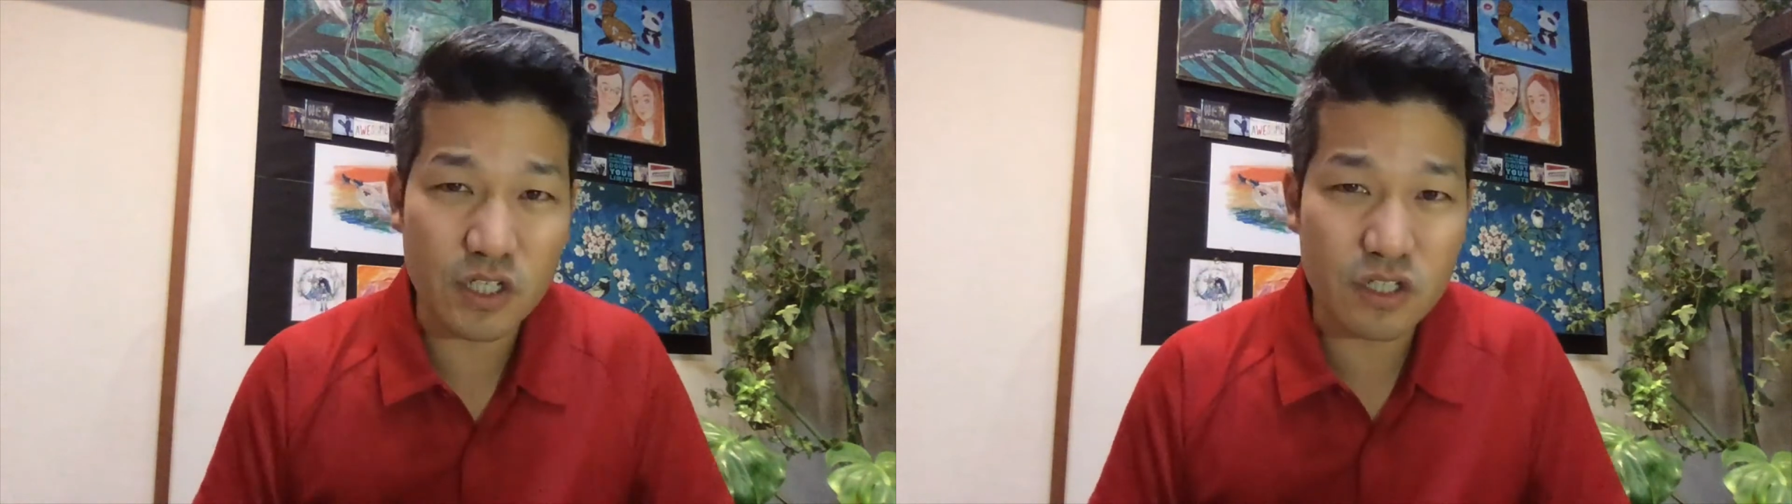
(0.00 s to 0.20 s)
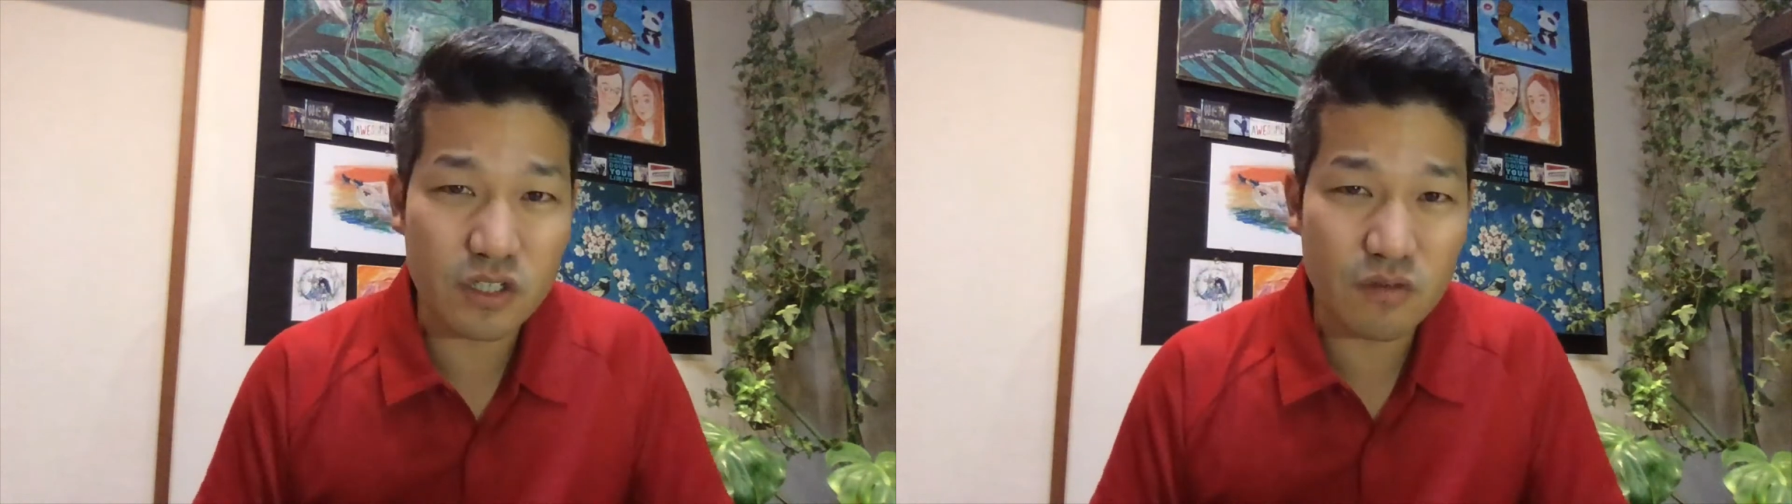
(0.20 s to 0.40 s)

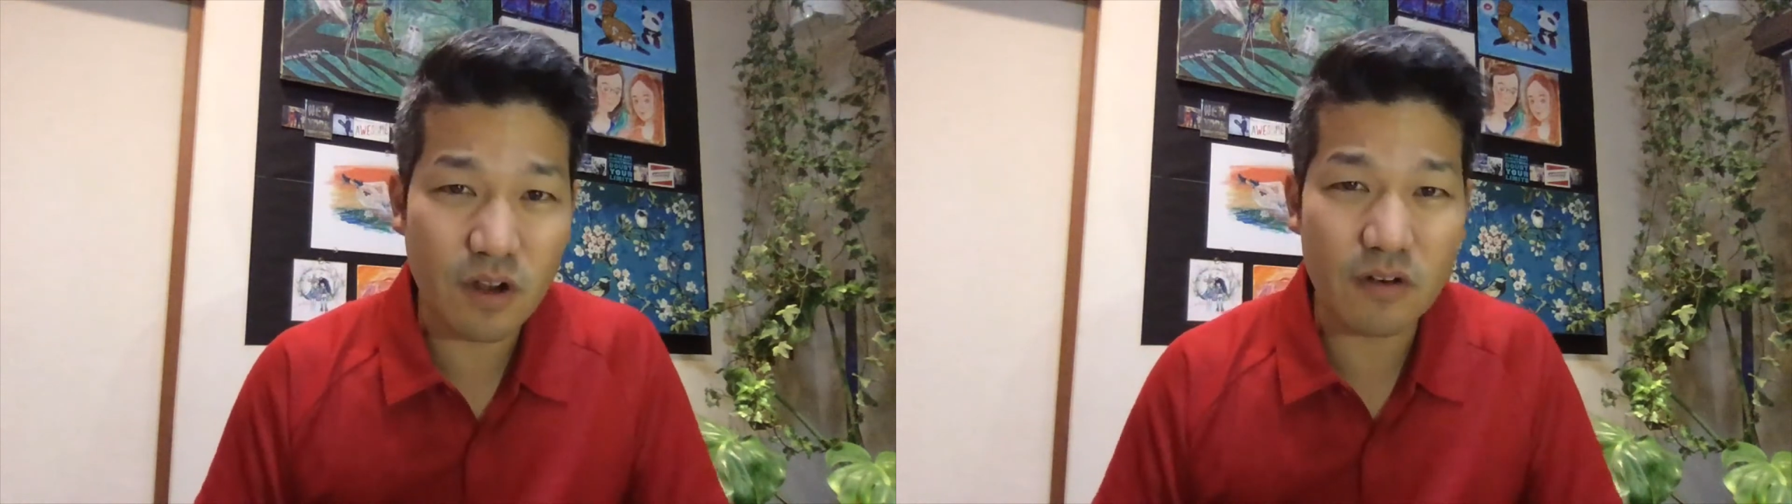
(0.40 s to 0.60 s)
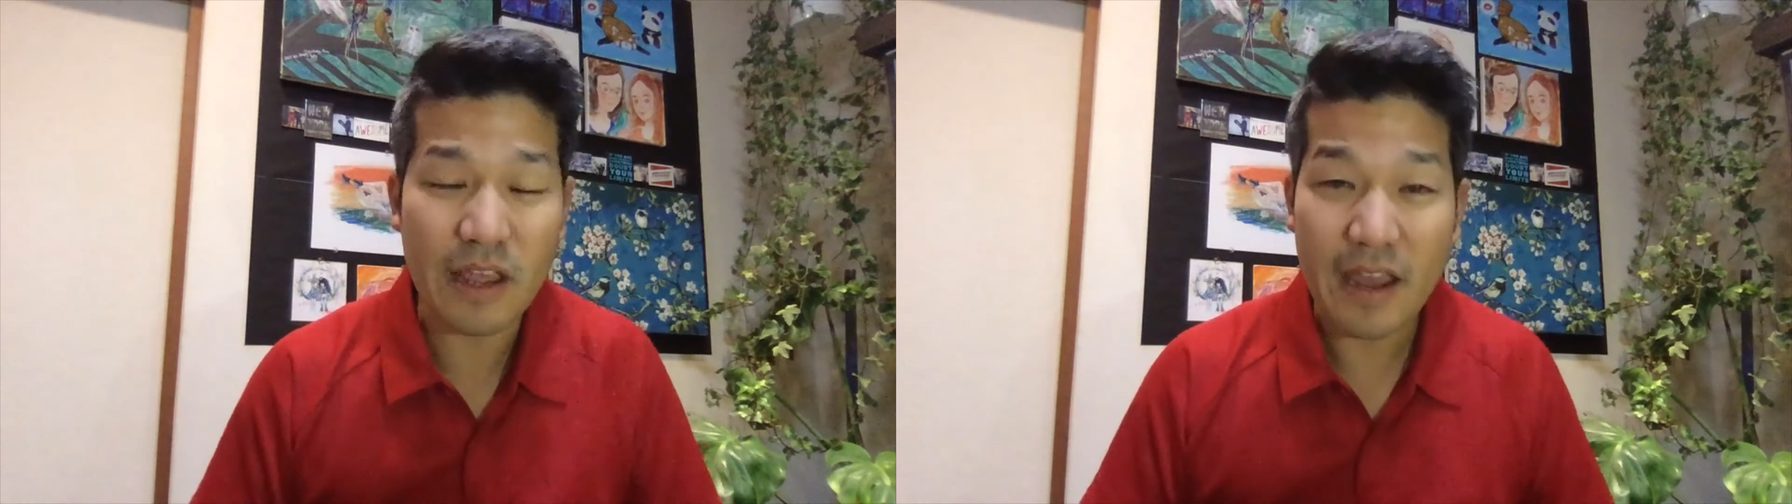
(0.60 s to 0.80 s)
questions
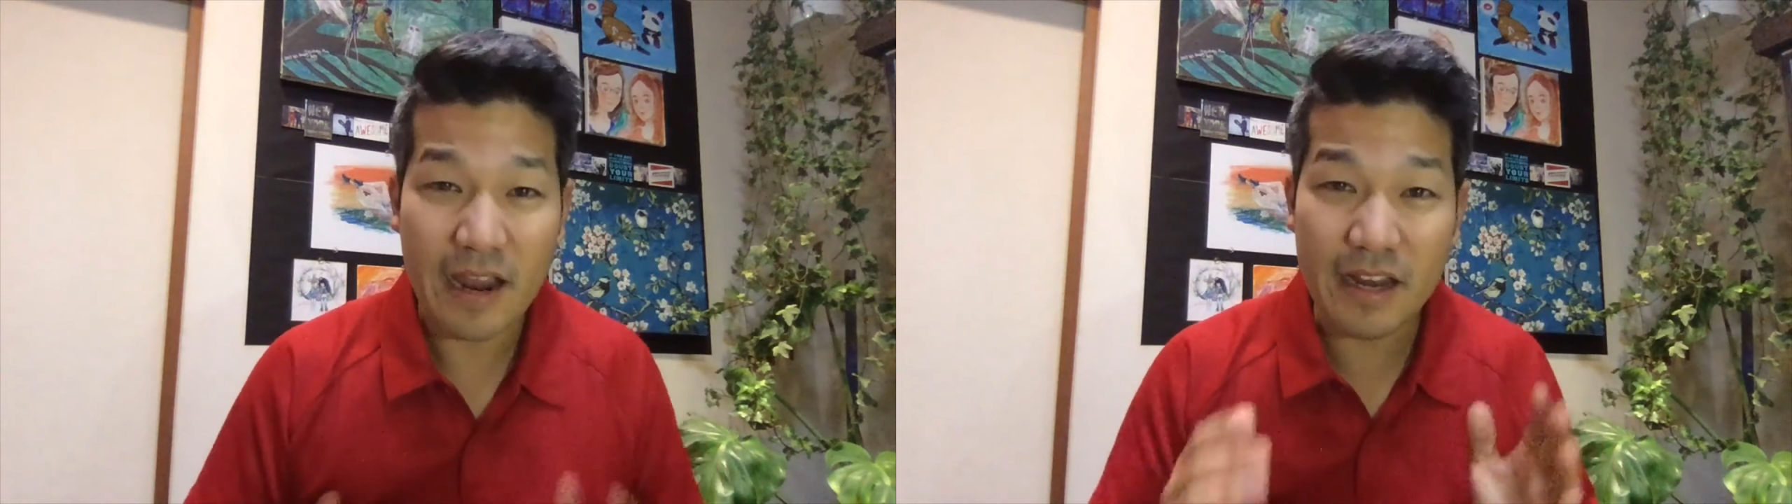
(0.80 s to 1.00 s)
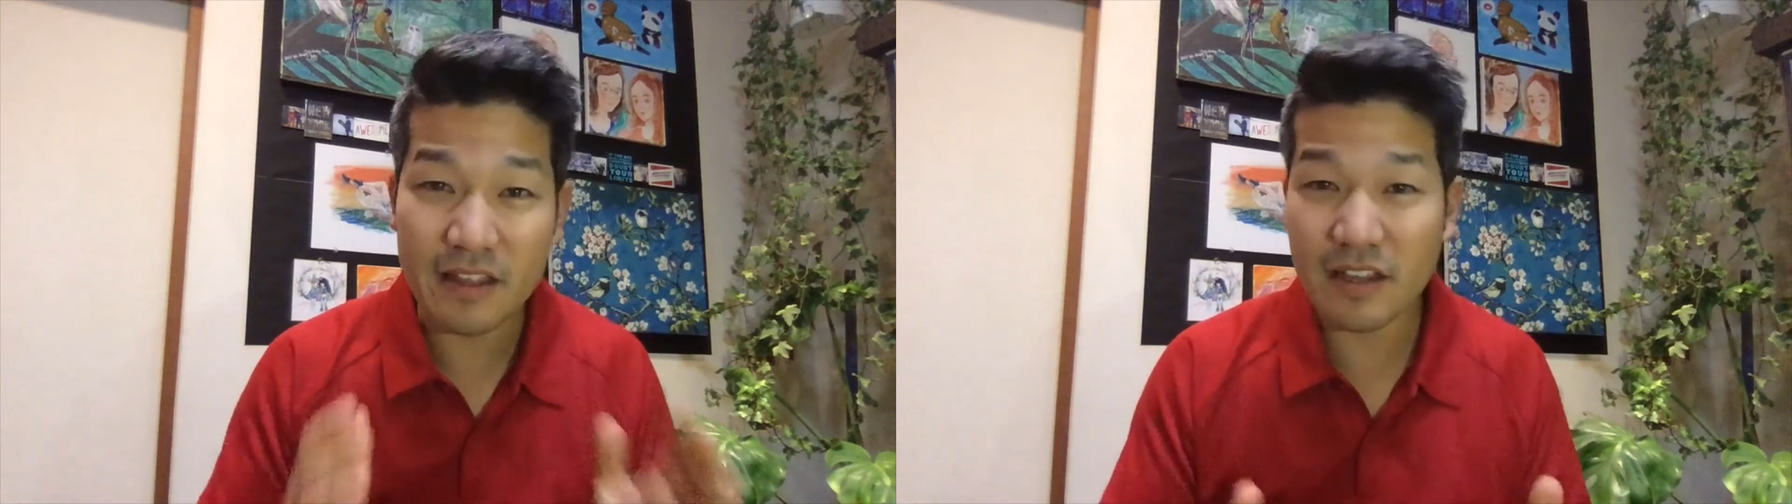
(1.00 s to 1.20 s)
around
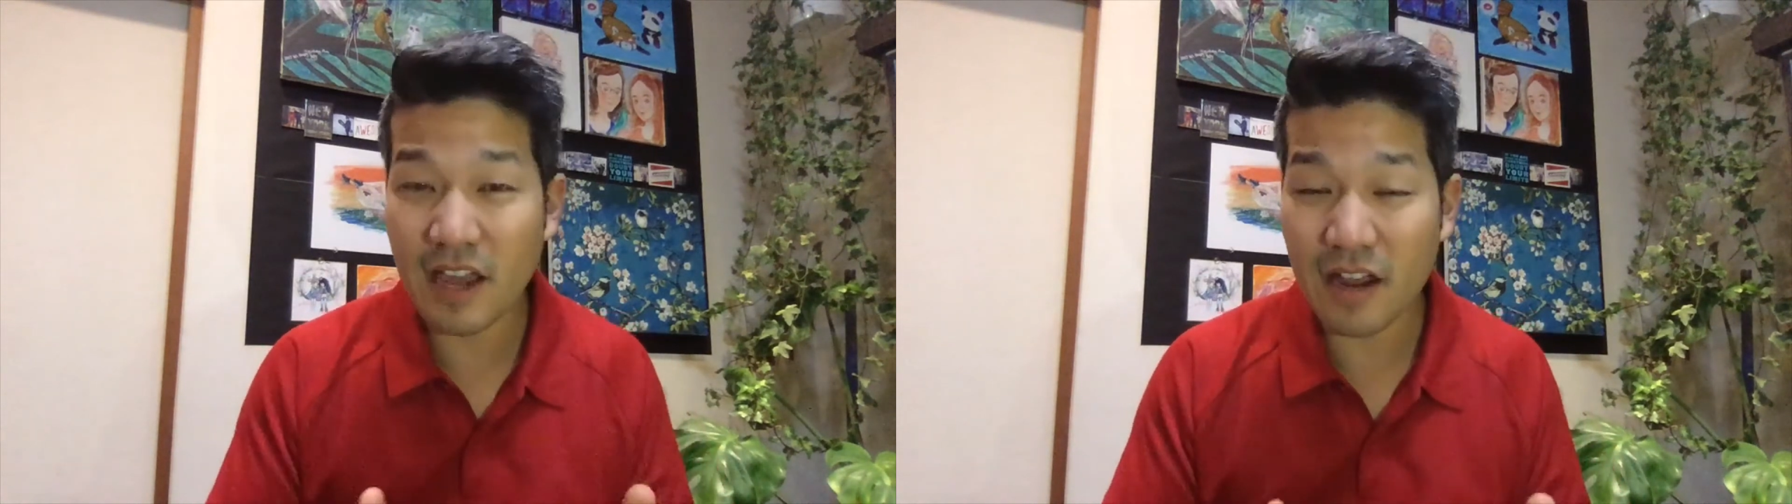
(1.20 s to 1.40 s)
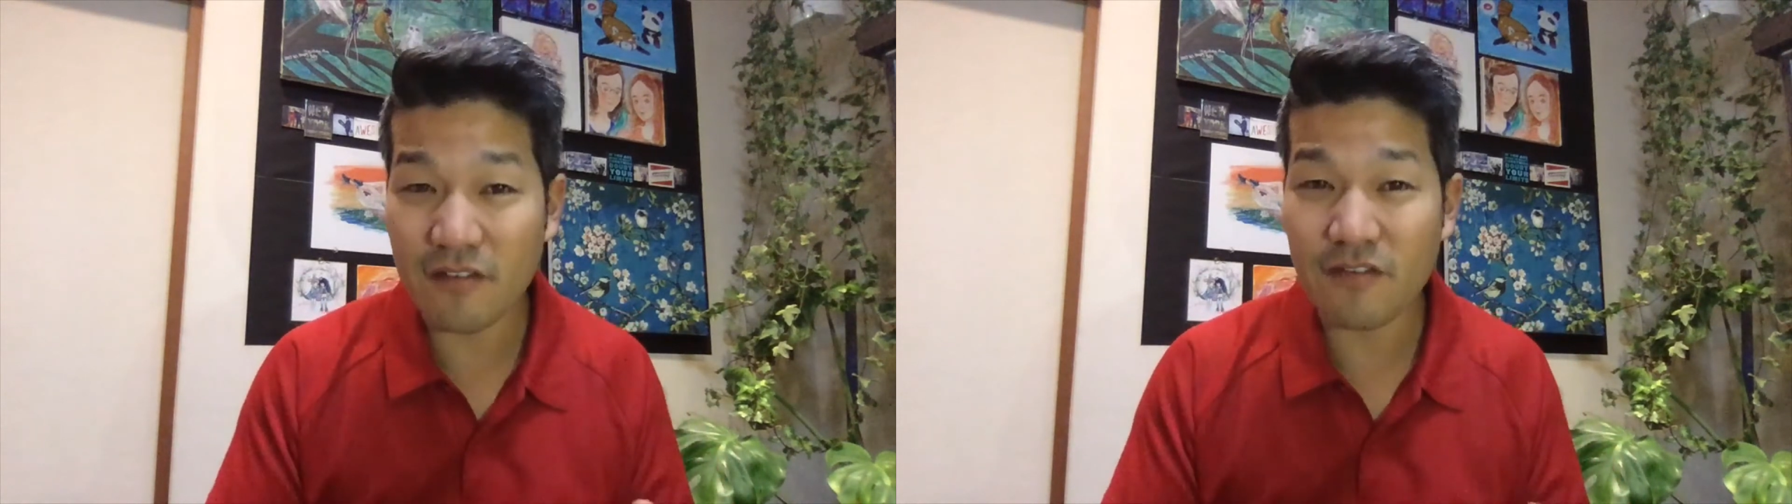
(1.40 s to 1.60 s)
anything
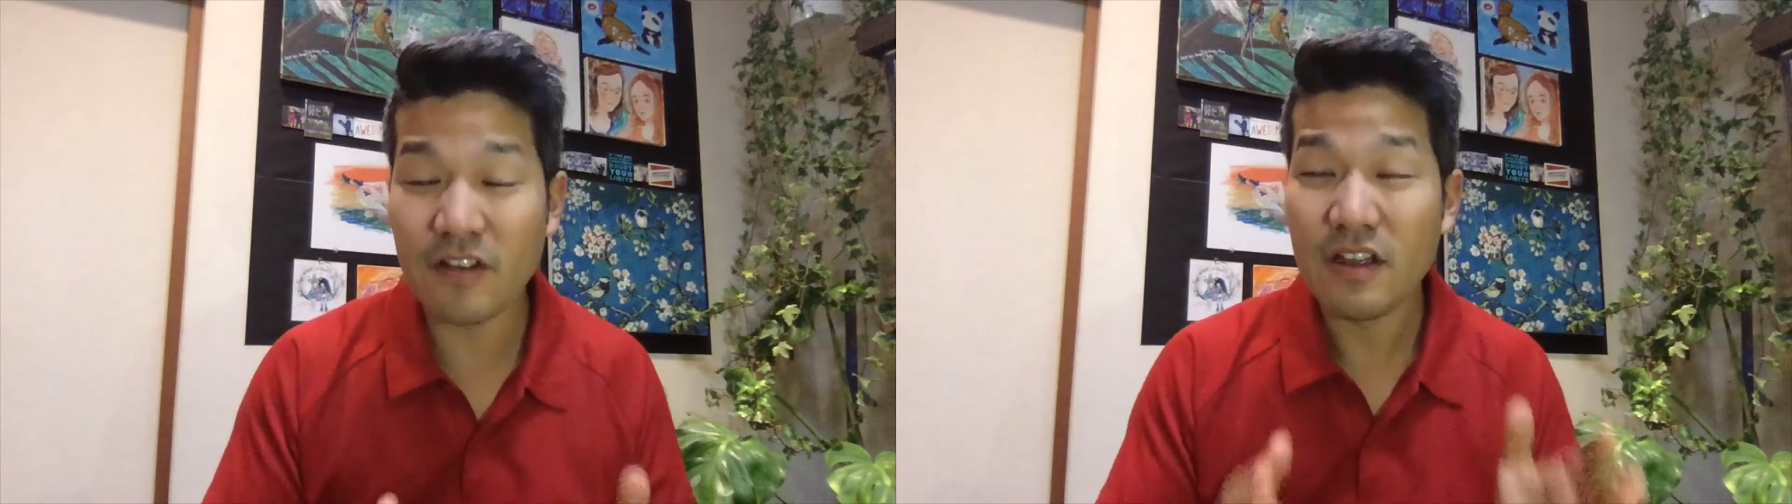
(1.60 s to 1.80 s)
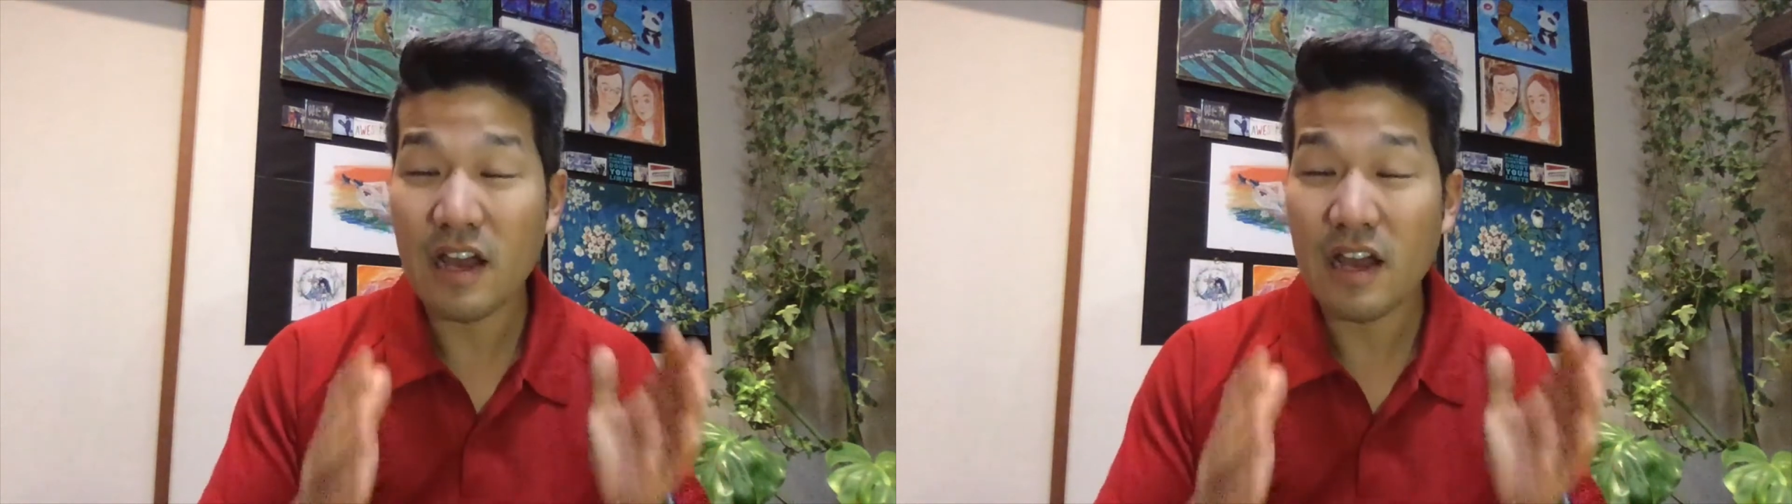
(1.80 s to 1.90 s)
you have